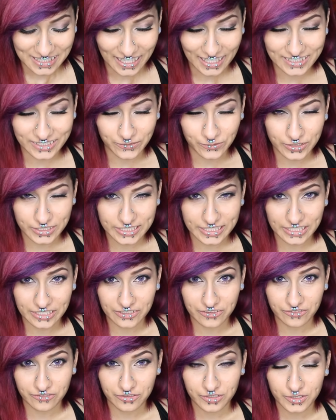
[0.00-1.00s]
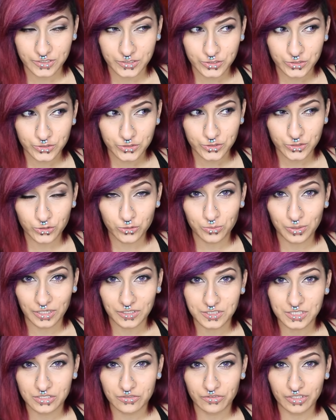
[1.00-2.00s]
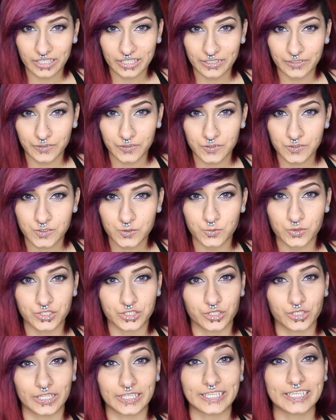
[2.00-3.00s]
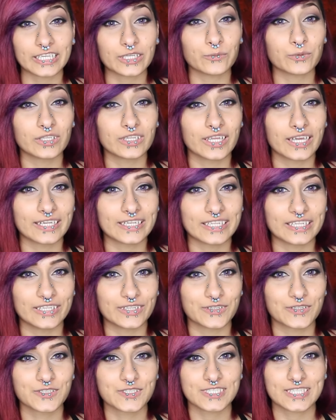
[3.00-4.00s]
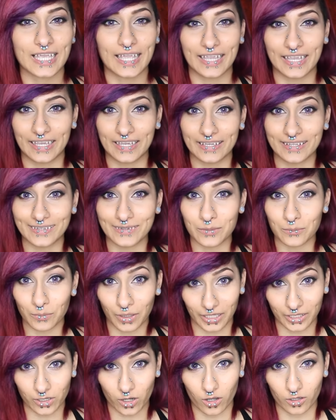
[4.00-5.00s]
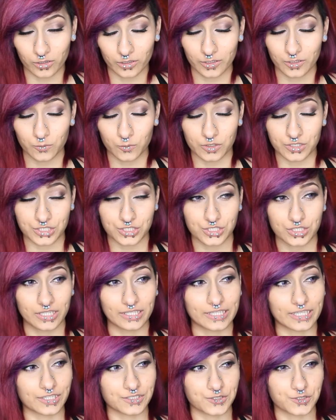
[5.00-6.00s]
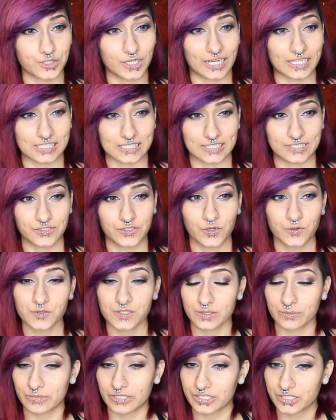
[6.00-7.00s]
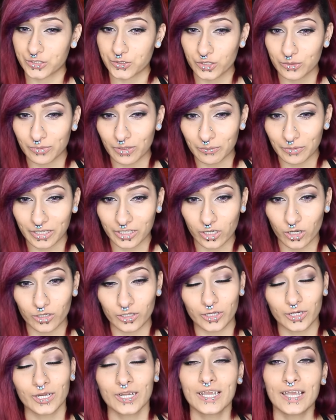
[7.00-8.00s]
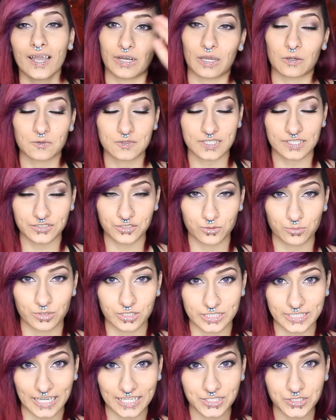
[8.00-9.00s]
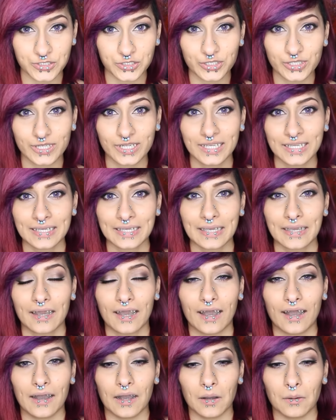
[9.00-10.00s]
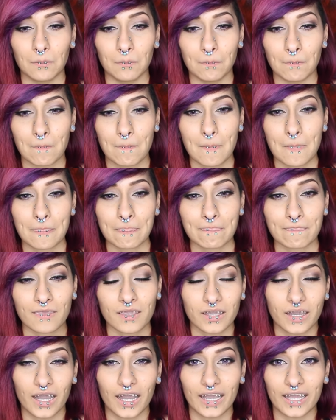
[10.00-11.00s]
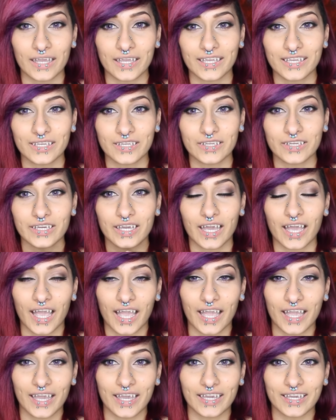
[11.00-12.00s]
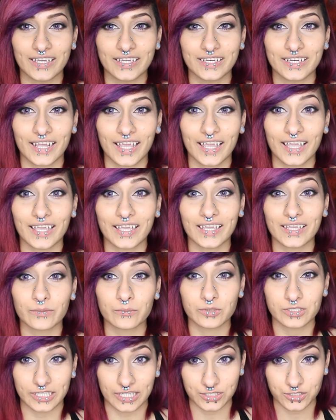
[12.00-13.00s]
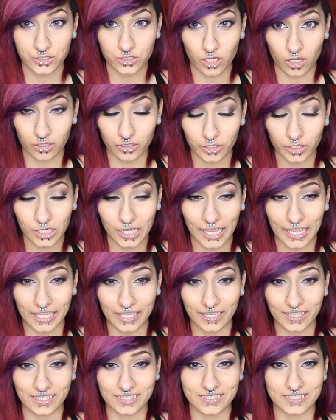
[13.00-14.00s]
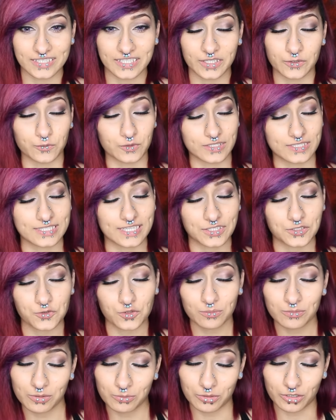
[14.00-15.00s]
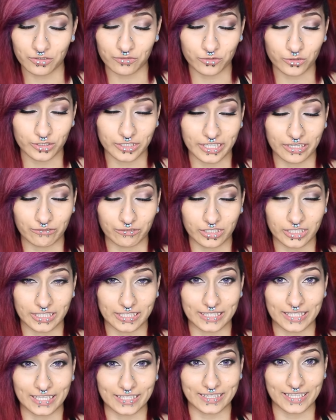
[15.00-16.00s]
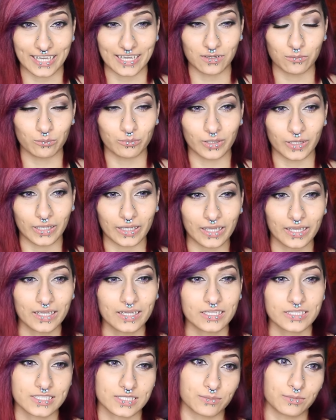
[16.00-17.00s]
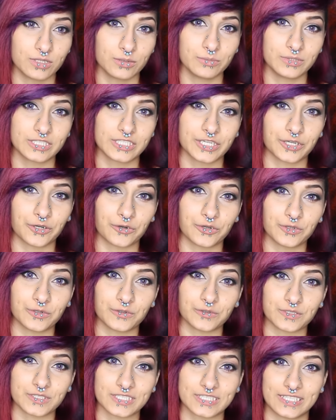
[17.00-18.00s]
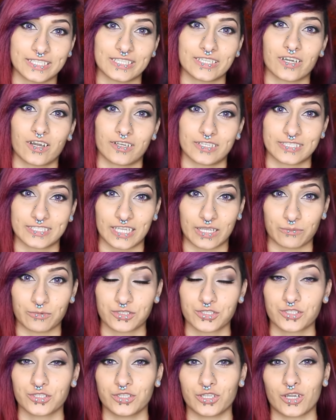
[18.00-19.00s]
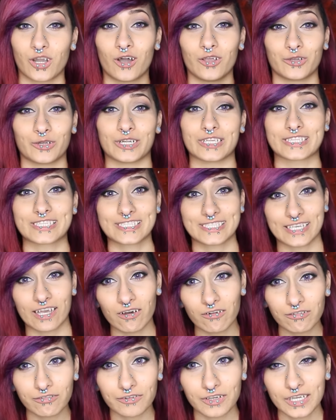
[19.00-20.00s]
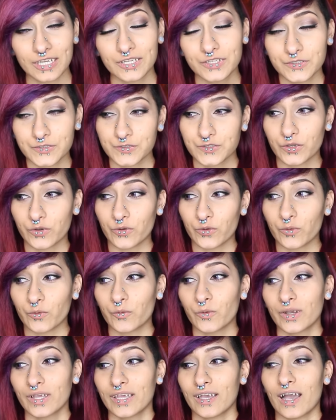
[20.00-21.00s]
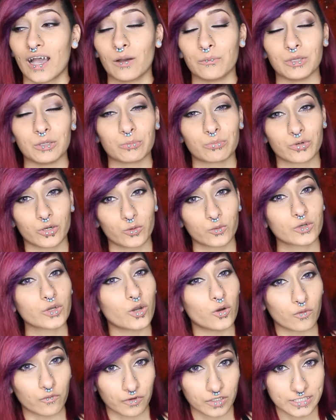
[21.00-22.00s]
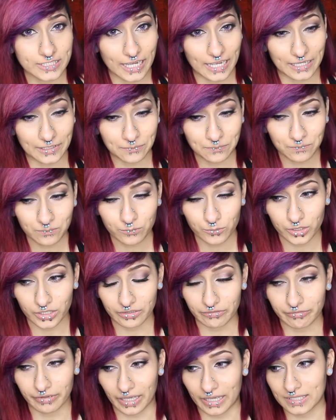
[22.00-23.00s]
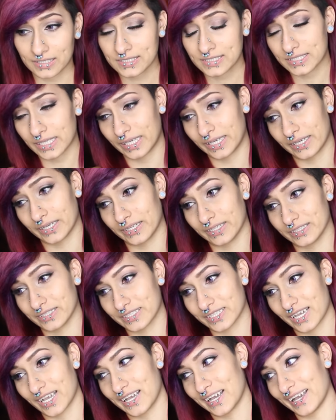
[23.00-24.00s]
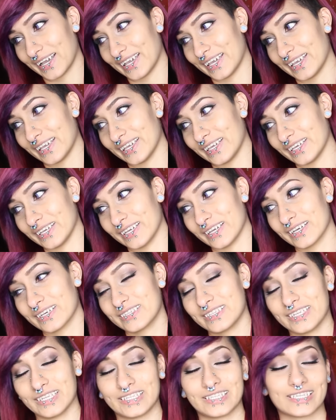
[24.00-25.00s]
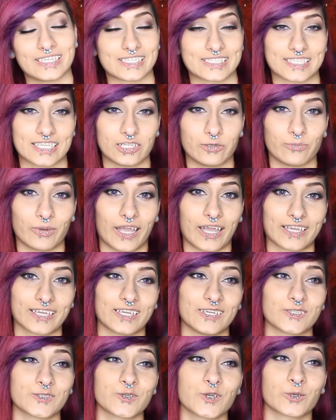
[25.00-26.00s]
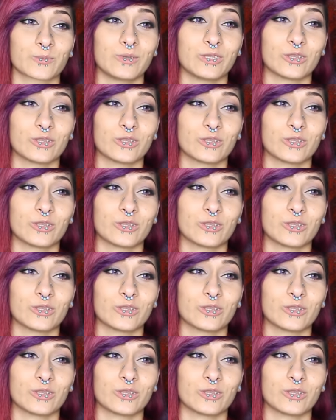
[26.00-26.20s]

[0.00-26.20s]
I did receive two pairs of ears, which are the Kiwi line ears, and my collar, which in case you guys didn't know, some history about my collar. When I was under protection, I had a protection collar and it was extremely beautiful and everything like that, but some of the materials did cause damage to the collar itself. So it broke over time pretty fast and I needed to send it back. It took